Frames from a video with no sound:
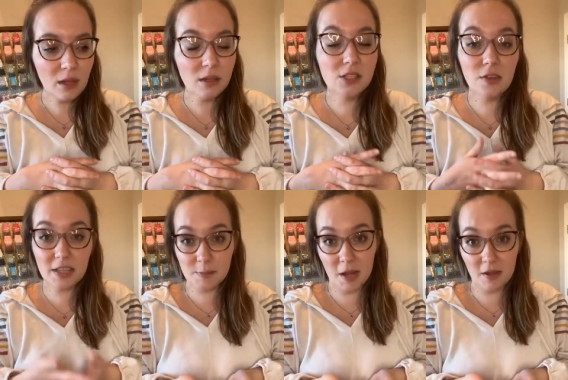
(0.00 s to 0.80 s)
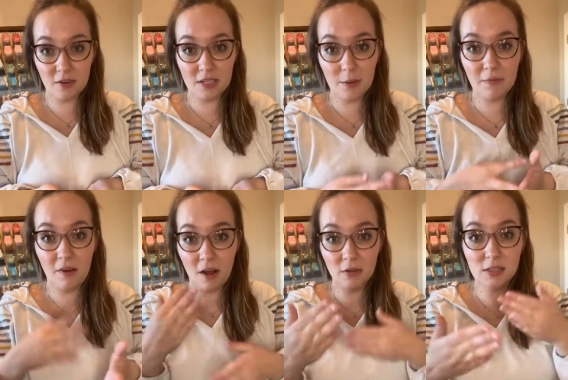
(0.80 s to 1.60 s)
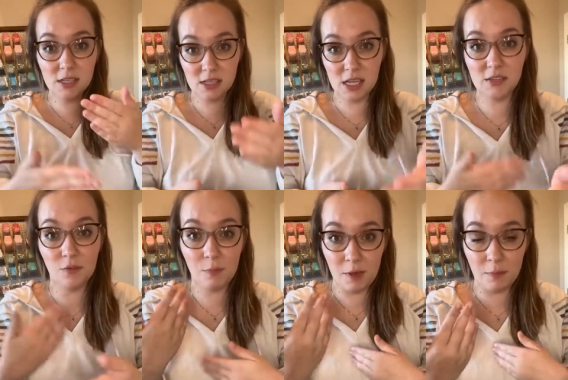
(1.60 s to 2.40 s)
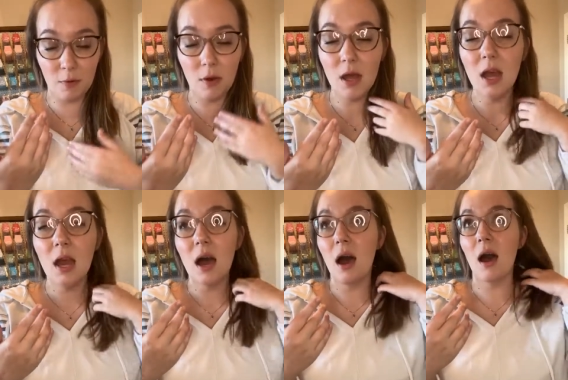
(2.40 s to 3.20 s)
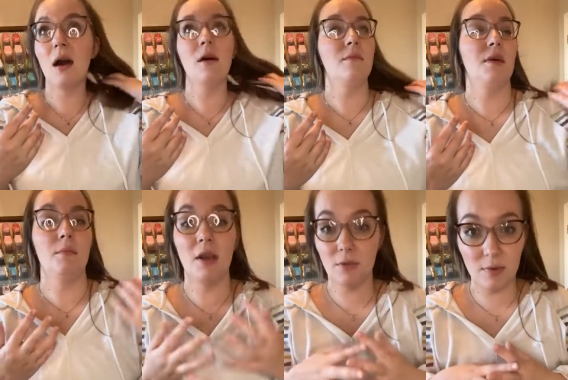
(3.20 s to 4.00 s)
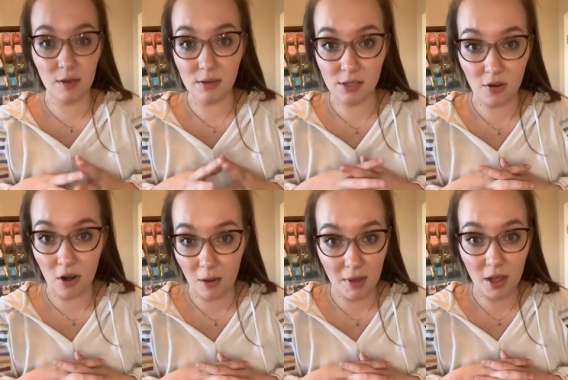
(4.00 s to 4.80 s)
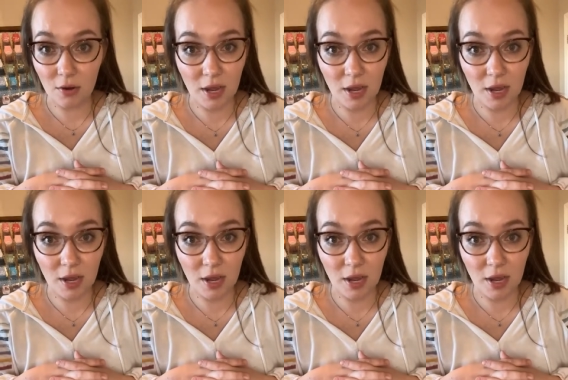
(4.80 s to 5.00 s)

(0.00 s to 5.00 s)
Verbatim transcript: So that's my other tip. Follow successful people. Um, my reels are not my own